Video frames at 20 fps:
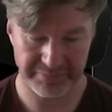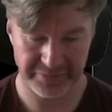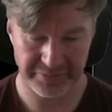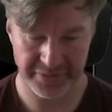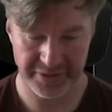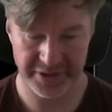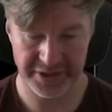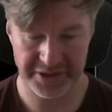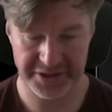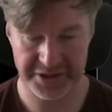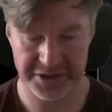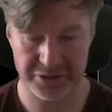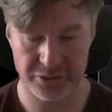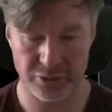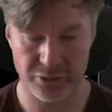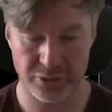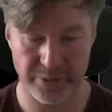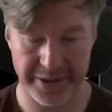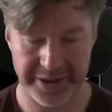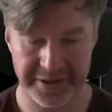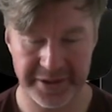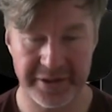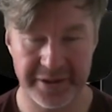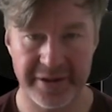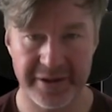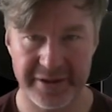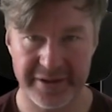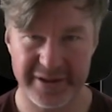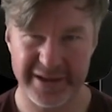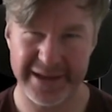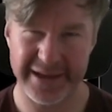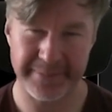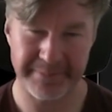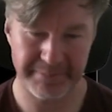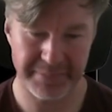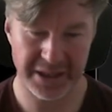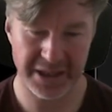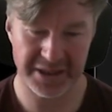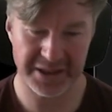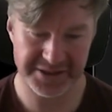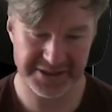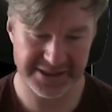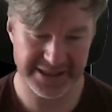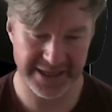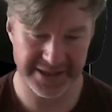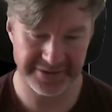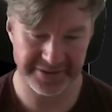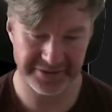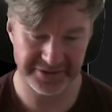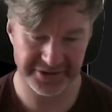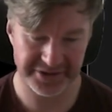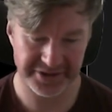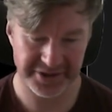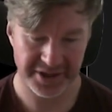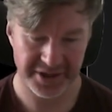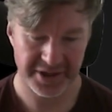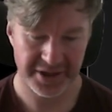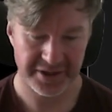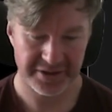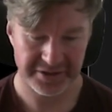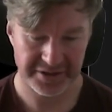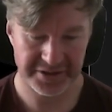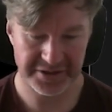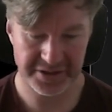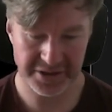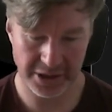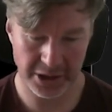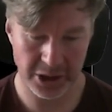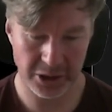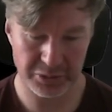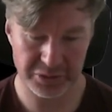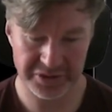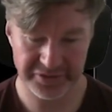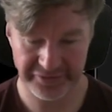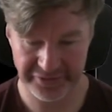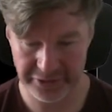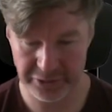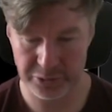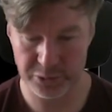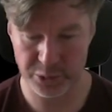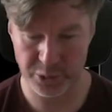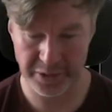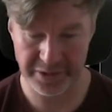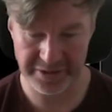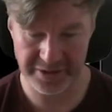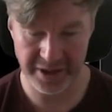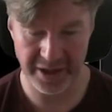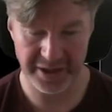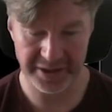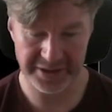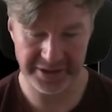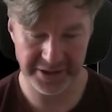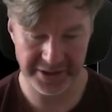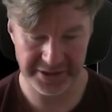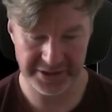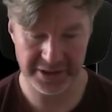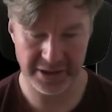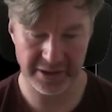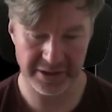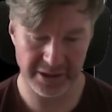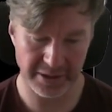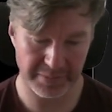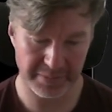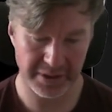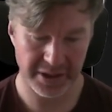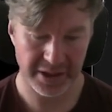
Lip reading: this is all written in past tense. The sky was filled with darkness like a,